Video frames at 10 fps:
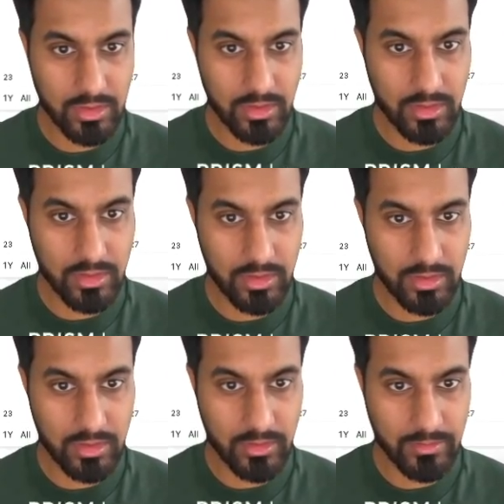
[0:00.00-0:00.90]

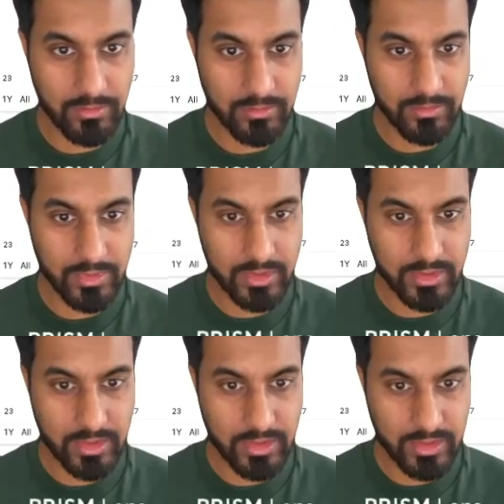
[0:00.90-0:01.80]
Let's
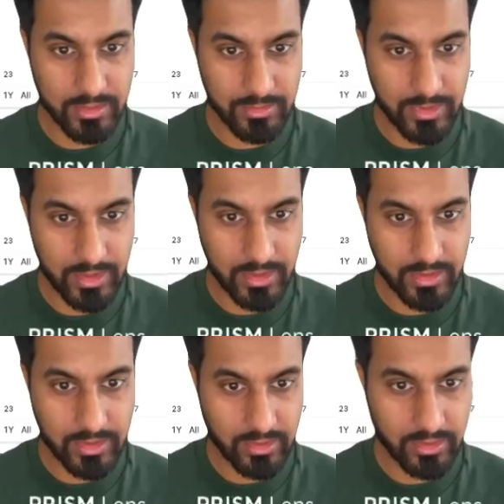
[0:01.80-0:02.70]
get this back
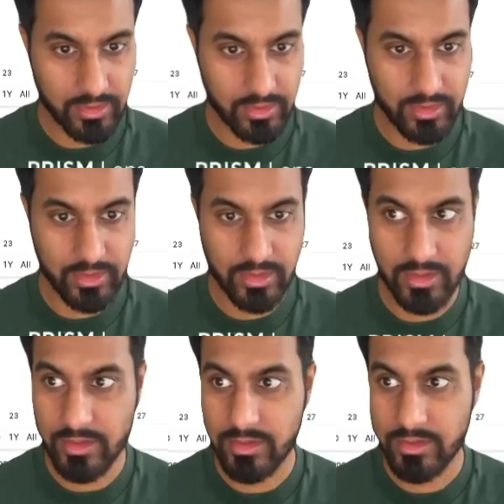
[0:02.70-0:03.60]
down to
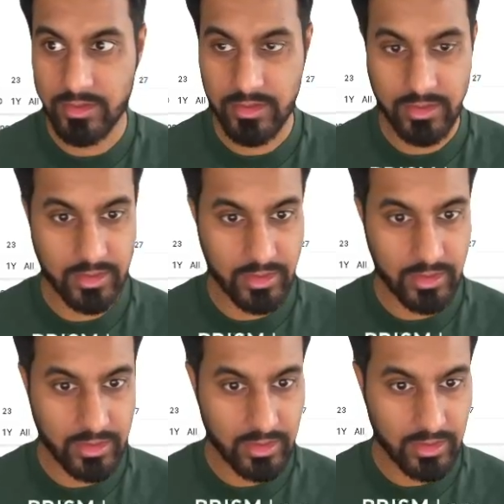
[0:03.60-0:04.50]
this.
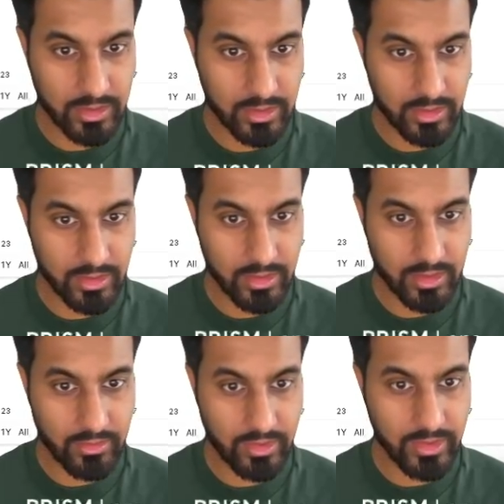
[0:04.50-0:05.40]

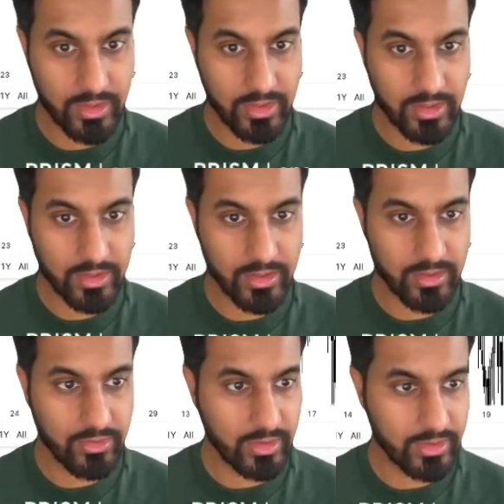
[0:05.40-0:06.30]
Highlight there and
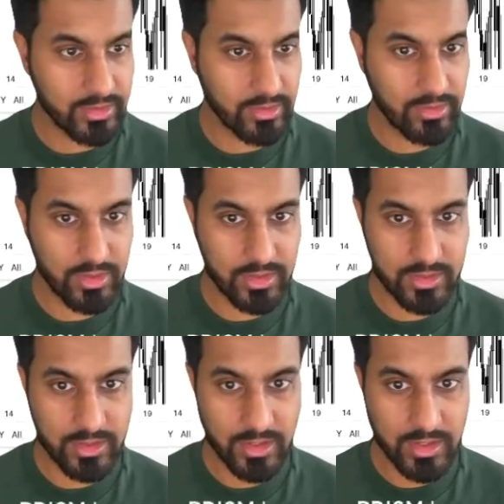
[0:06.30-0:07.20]
drag this across.
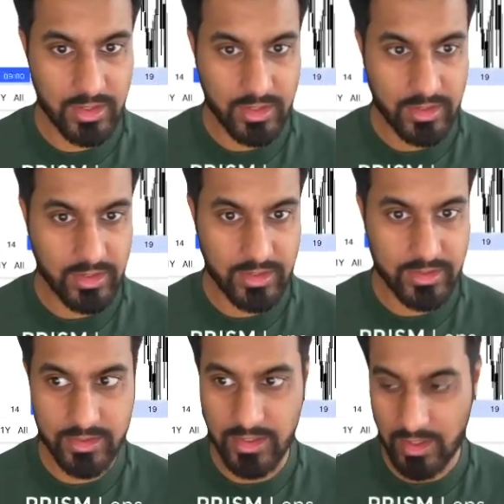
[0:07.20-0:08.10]
This
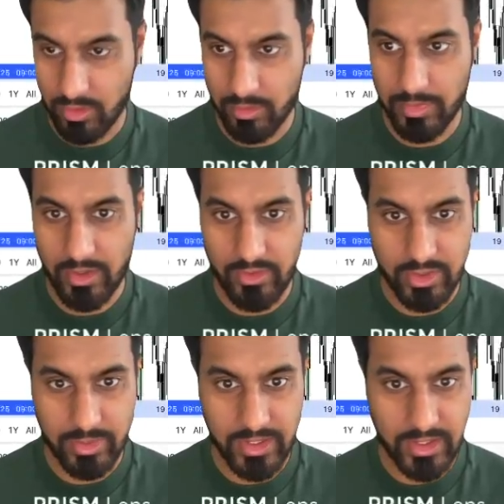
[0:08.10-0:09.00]
is our bearish
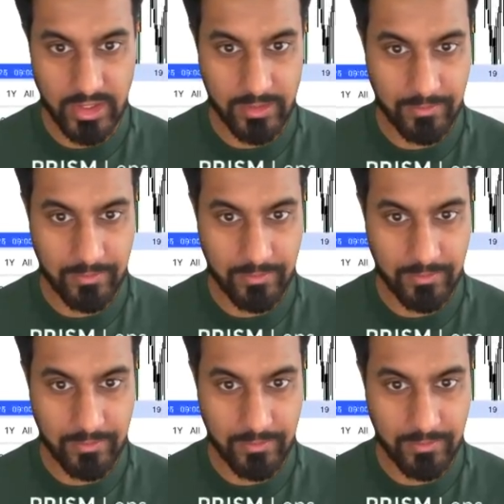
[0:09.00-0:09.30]
PD.